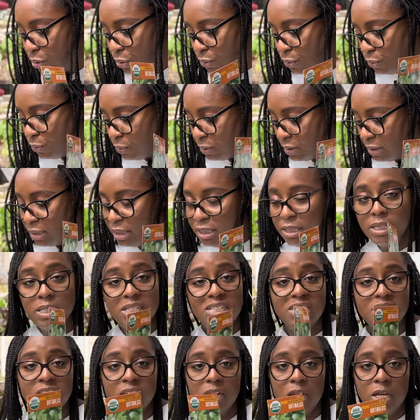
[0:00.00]
to get the
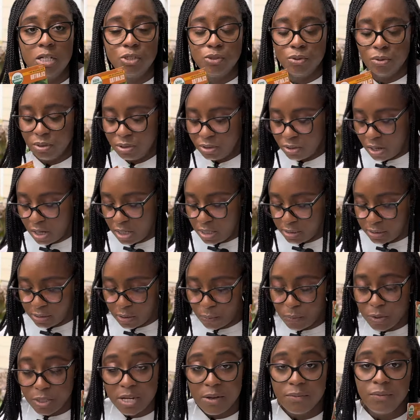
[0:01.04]
cilantro started. So
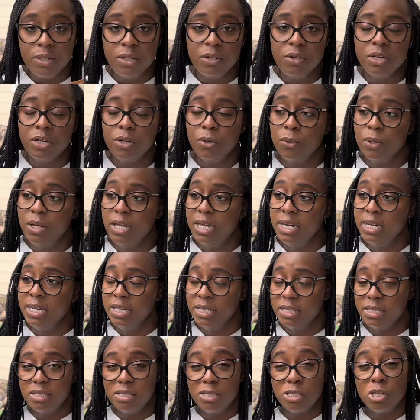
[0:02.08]
we're definitely going to go ahead and
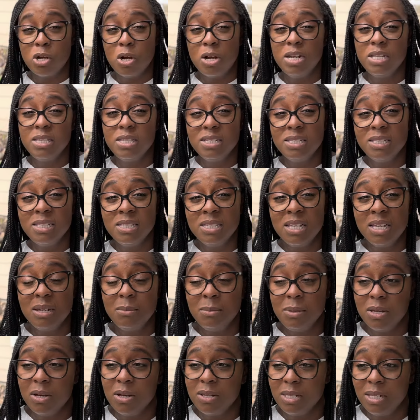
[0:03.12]
get this started. This is going to
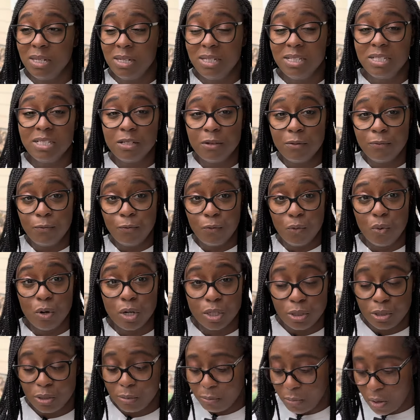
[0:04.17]
be on the list for
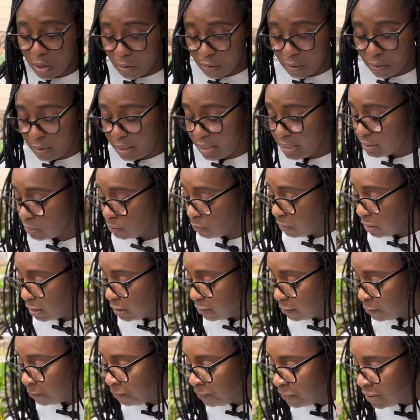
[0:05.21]
tomorrow as
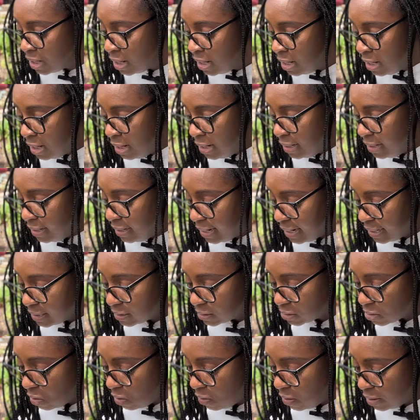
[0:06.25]
well. Next
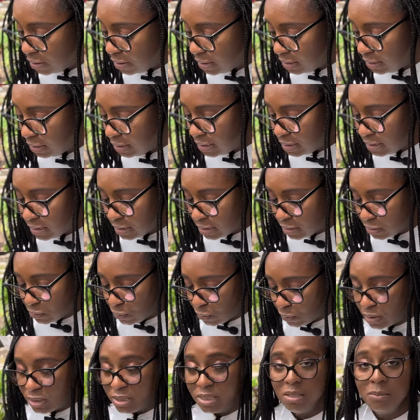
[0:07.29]
on the list is
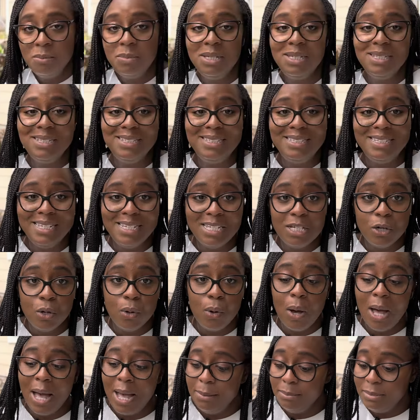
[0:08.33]
going to be
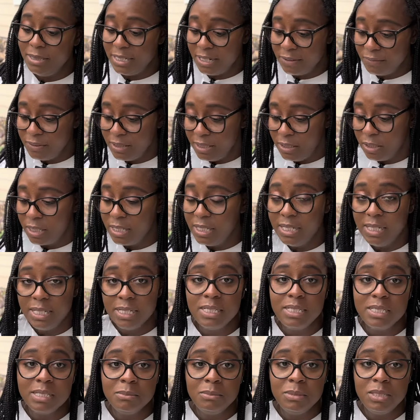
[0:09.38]
dill. I'm definitely going to
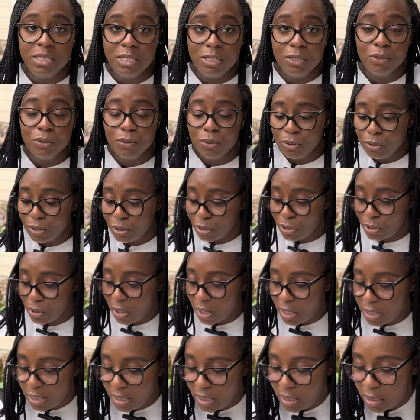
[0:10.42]
get some dill
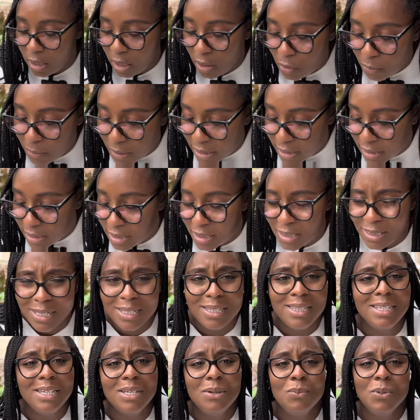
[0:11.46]
started. Oh my goodness.
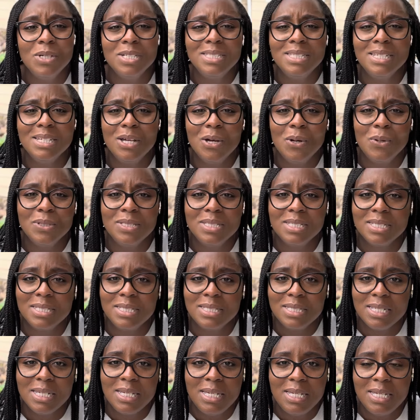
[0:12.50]
And then once it goes to
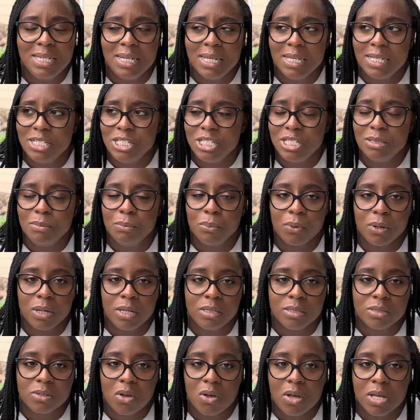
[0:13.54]
seed, it just
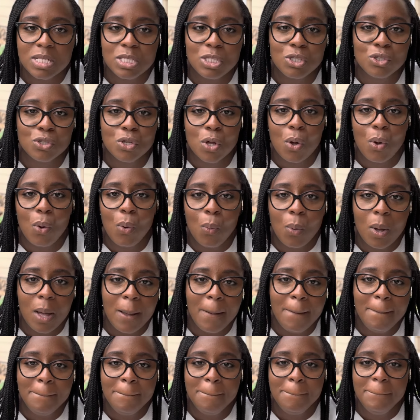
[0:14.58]
brings on so
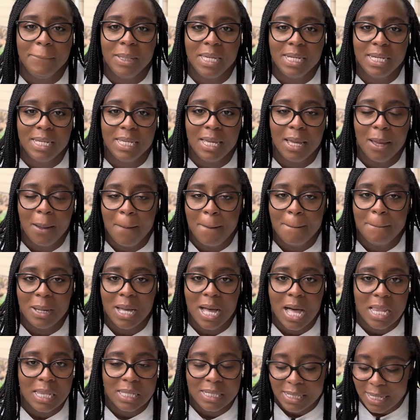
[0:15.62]
many
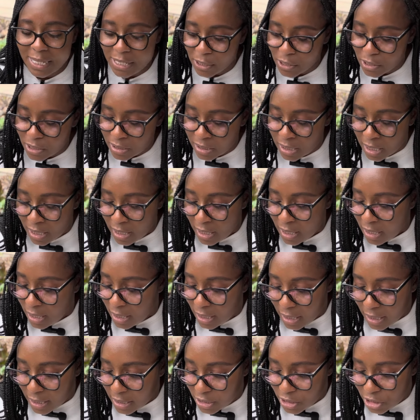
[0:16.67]
pollinators.
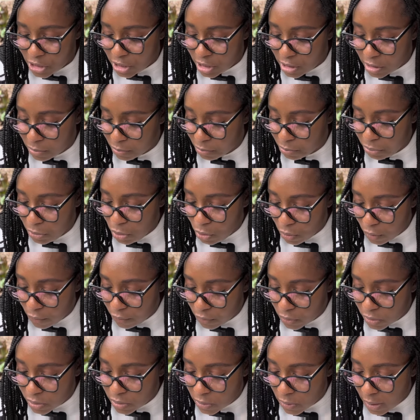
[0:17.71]
It's just
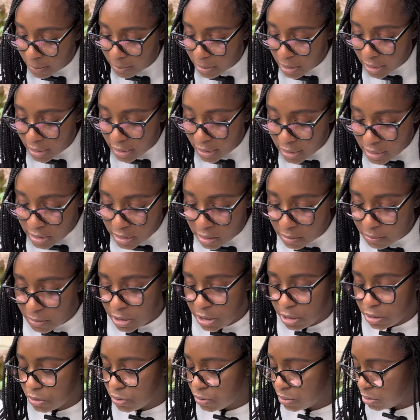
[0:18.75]
beautiful. So I'm going to get some
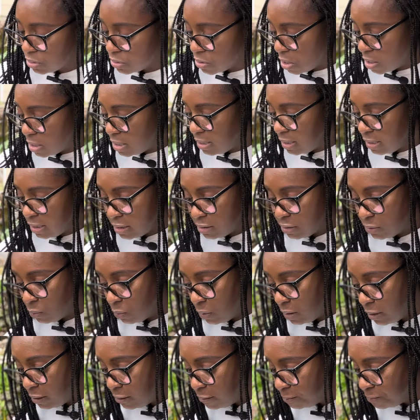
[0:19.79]
dill started as
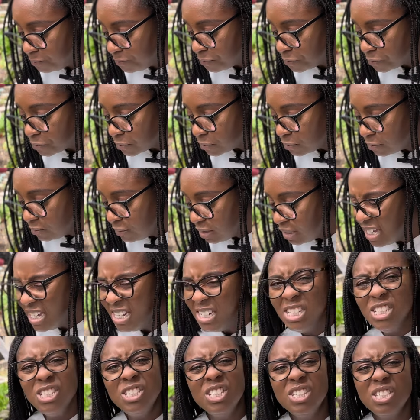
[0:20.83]
well. And
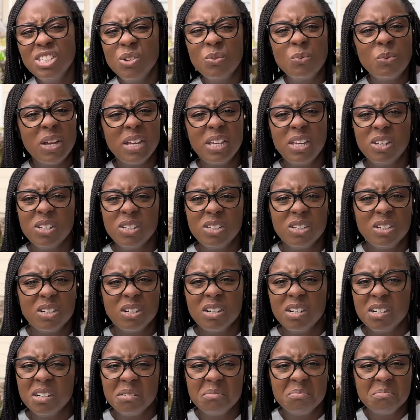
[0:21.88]
it's just a
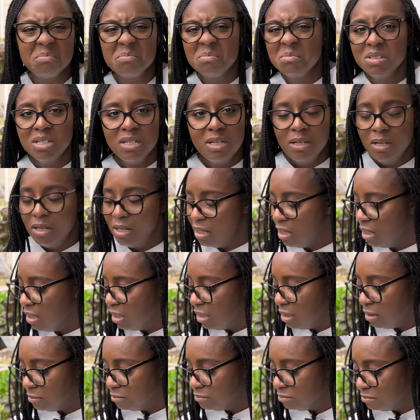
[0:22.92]
regular
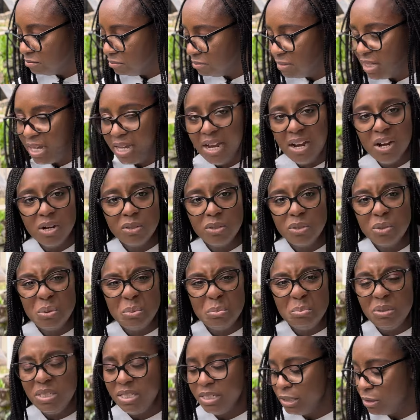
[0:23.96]

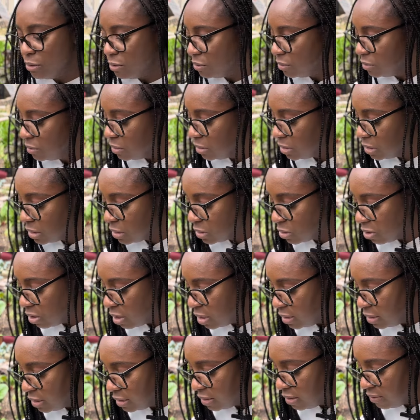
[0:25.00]
heirloom dill to
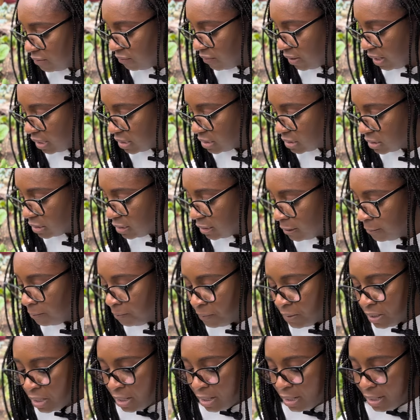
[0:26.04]
start, nothing fancy.
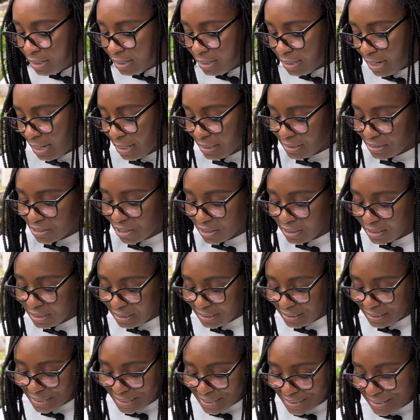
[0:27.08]
Next on the
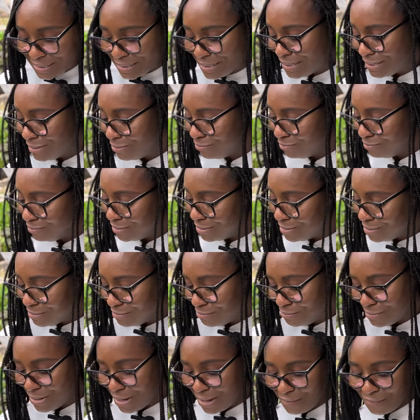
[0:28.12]
list is one of
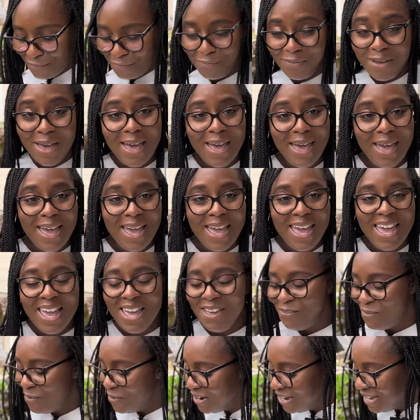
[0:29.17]
my
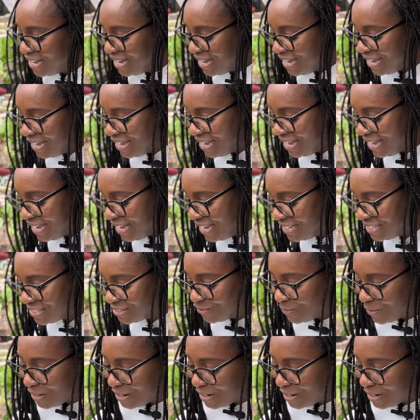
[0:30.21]
favorites